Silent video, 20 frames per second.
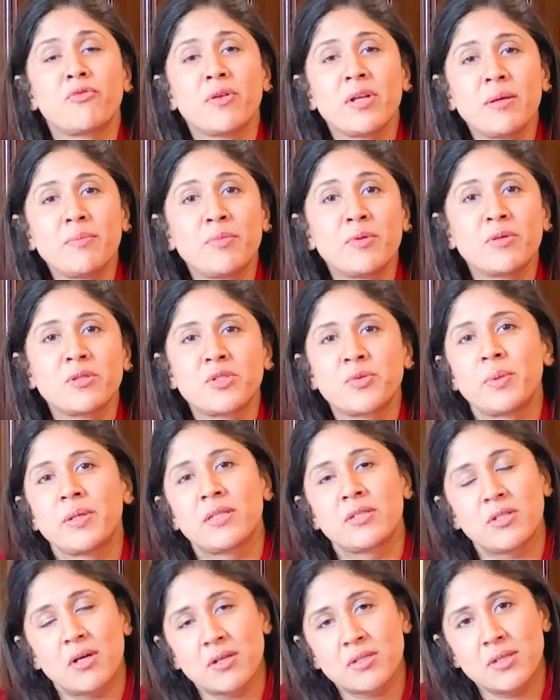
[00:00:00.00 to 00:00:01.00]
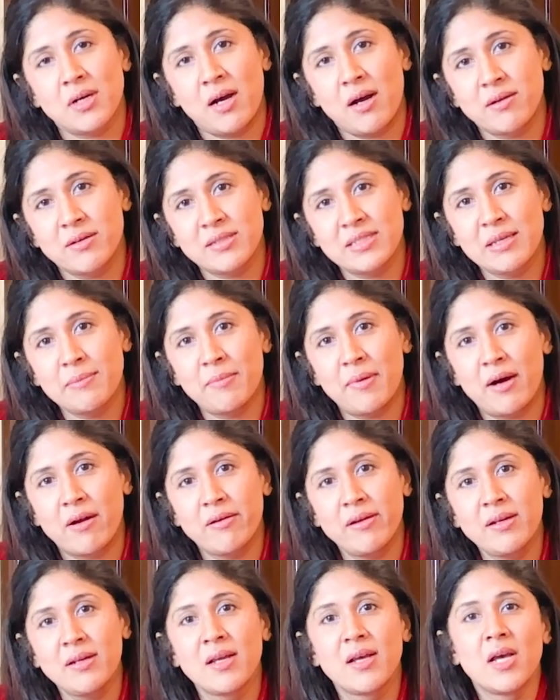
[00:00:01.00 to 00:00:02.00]
Reboot with Dr. Arasi
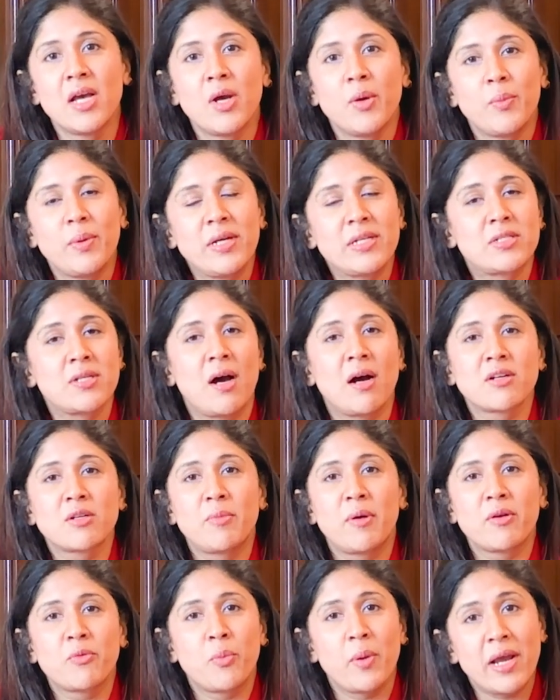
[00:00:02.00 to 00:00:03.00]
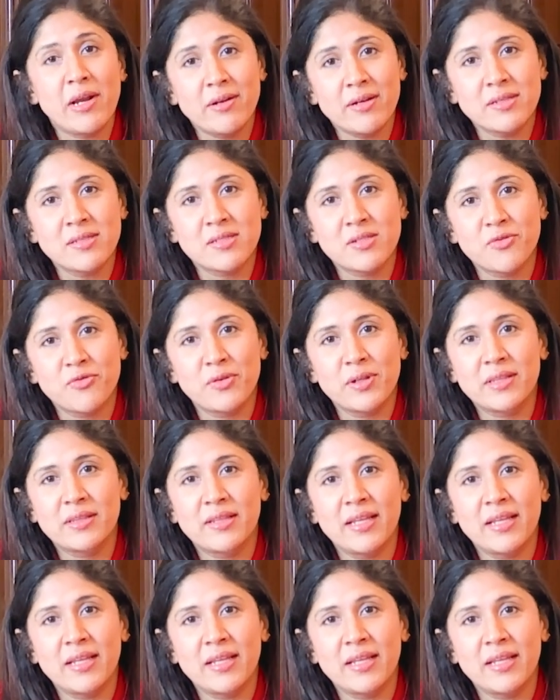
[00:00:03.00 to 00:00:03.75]
Maran. We talked about various different